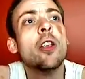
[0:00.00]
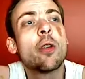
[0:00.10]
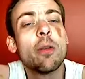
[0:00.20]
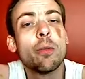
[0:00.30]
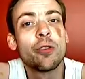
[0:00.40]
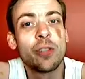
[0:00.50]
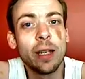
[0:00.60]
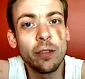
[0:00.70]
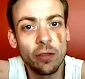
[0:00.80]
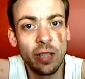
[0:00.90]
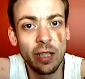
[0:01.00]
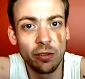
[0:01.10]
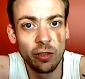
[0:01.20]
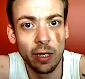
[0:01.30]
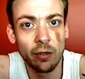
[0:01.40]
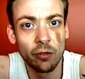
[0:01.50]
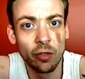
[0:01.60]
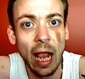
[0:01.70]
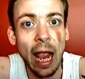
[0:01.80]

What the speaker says: you can present statistics